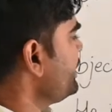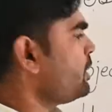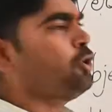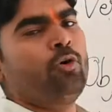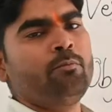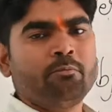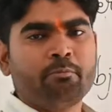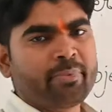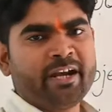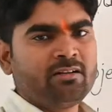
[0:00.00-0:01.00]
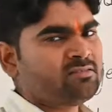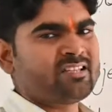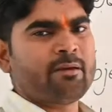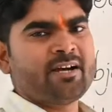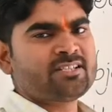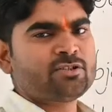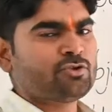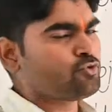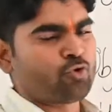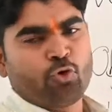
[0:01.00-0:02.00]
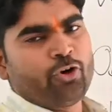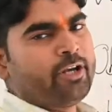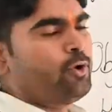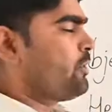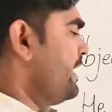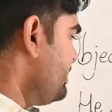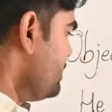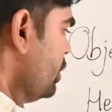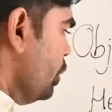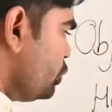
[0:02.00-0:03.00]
Eating whom? Bread. Same answer. So no need to write.